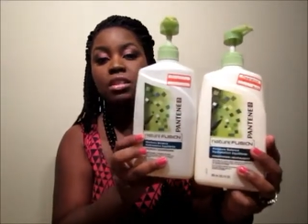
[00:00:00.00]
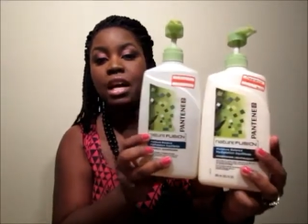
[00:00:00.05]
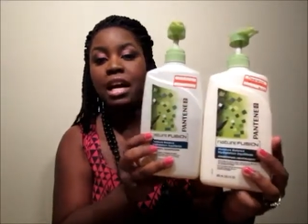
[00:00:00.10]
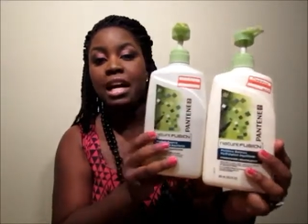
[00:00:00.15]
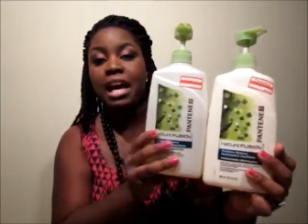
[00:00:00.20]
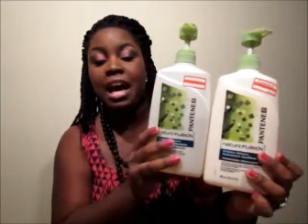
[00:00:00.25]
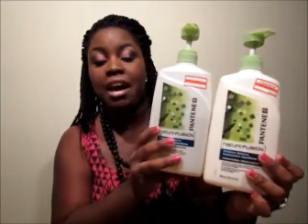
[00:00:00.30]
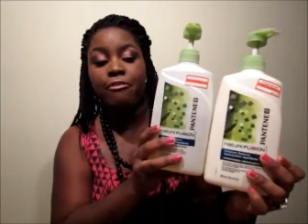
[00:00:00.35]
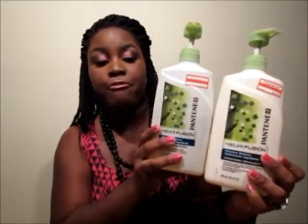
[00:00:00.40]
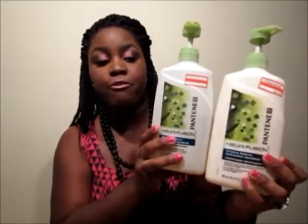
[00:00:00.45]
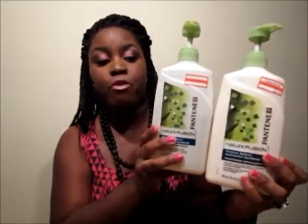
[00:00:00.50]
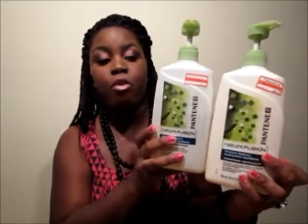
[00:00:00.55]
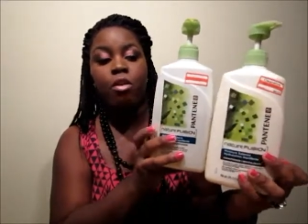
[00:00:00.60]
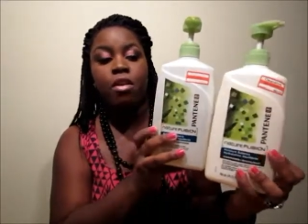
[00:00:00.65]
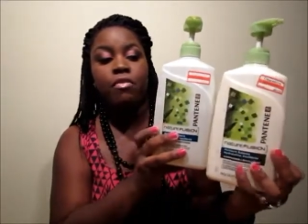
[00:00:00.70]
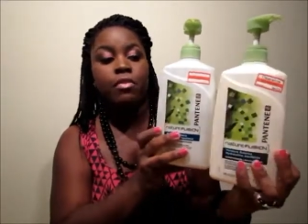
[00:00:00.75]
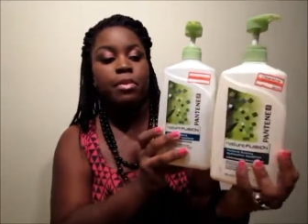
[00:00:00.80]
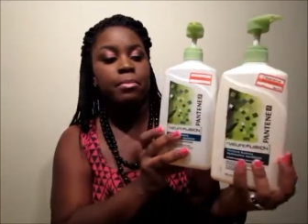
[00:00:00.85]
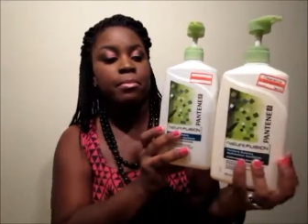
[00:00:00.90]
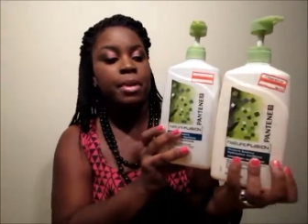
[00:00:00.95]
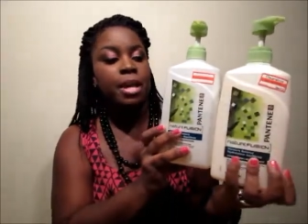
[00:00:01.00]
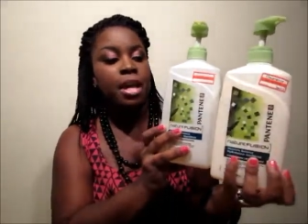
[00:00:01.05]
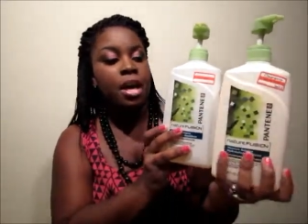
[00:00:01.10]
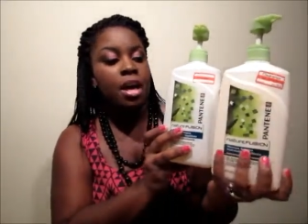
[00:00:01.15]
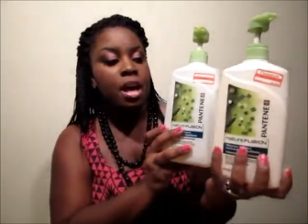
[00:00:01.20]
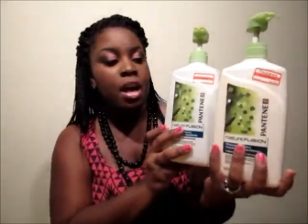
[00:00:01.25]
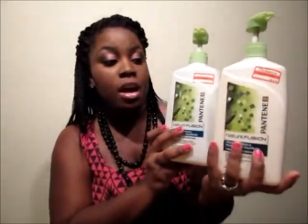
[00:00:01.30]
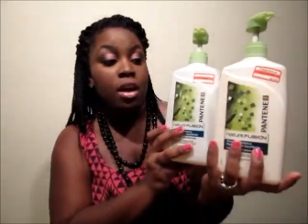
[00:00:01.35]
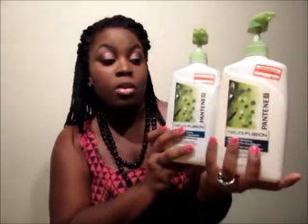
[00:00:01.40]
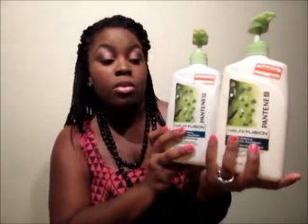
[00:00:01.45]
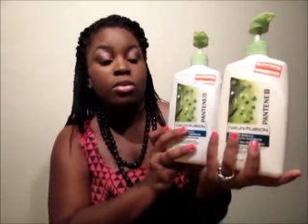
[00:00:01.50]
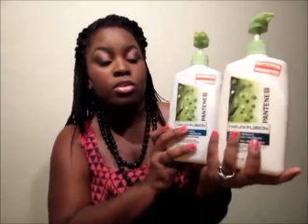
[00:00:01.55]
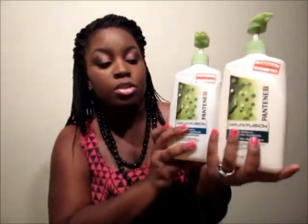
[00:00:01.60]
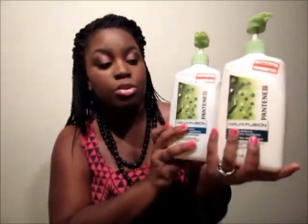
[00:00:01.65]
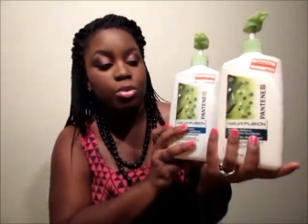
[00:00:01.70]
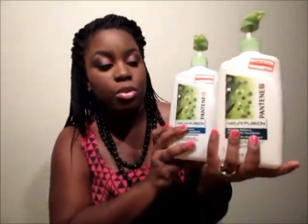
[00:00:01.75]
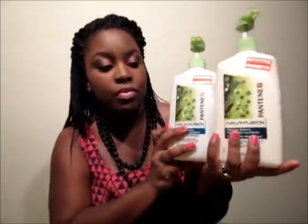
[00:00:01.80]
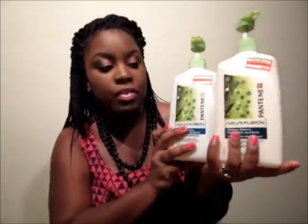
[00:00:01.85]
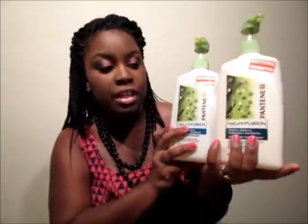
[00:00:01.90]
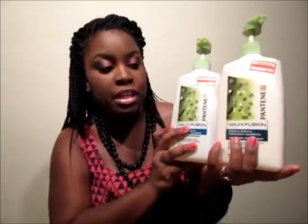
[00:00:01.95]
I got 4 of them, oh,
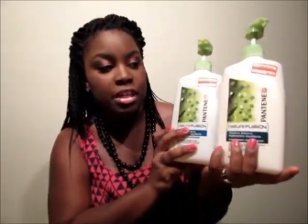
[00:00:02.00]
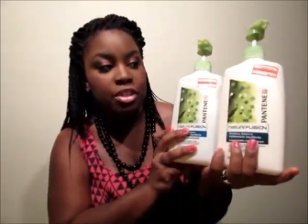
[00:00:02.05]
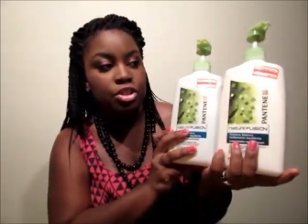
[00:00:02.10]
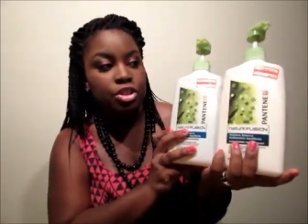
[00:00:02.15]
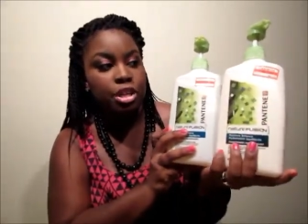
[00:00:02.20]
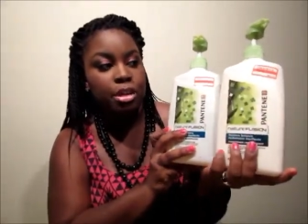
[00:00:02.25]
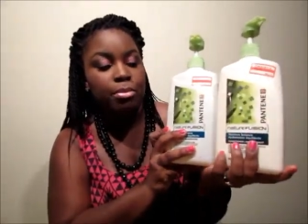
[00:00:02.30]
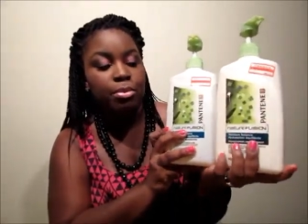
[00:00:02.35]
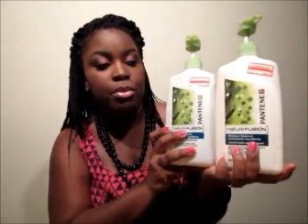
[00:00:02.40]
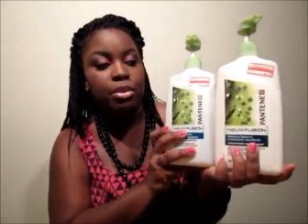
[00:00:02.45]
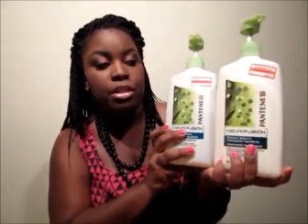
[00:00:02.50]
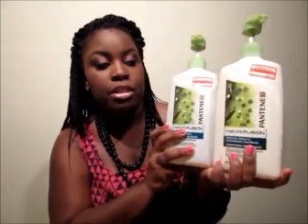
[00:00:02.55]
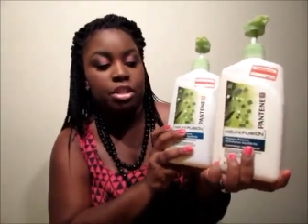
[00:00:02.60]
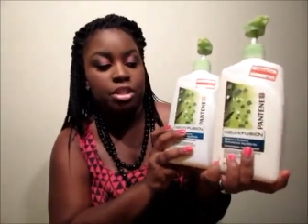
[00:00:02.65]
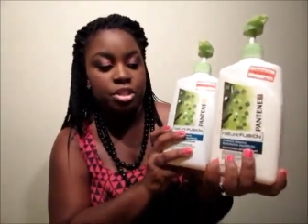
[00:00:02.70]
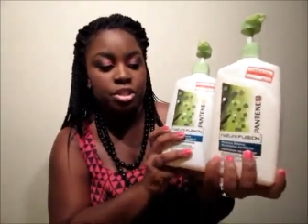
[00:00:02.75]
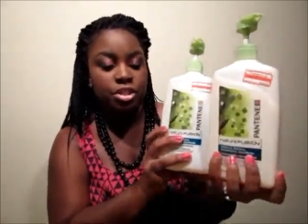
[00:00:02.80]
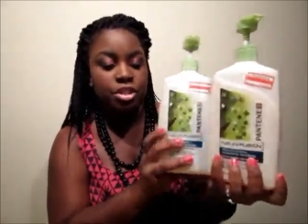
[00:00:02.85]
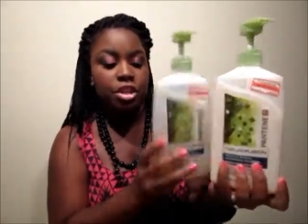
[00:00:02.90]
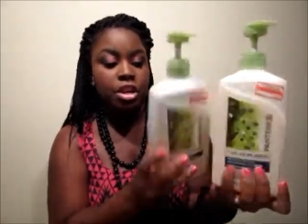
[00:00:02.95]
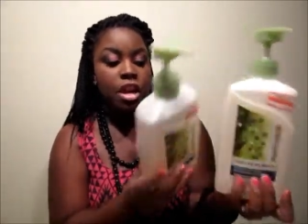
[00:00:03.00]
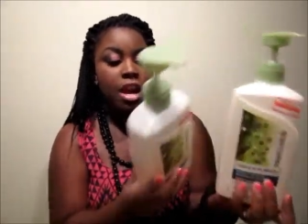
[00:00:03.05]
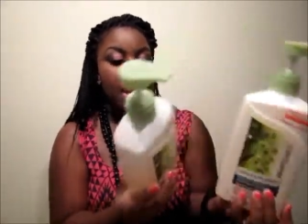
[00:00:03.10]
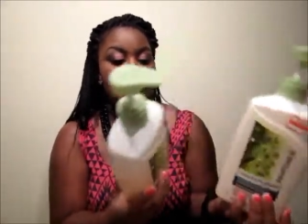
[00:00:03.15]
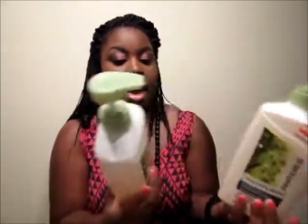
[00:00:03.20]
2 of each, shampoo and conditioner.